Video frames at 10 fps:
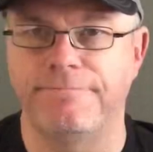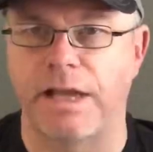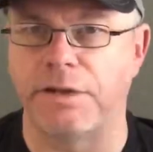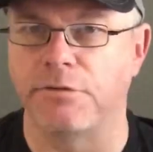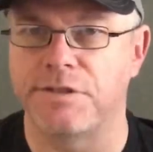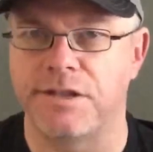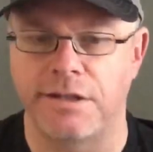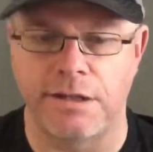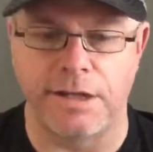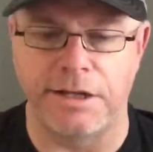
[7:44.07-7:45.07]
I don't
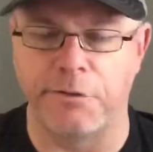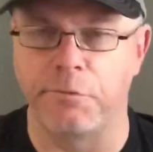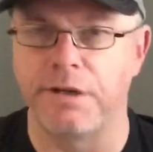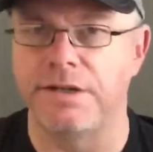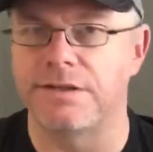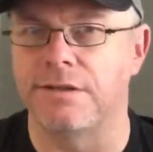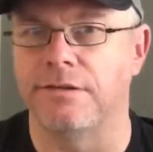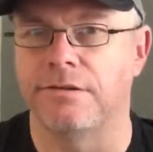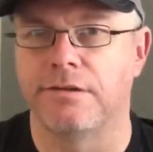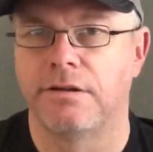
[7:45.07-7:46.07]
see any reason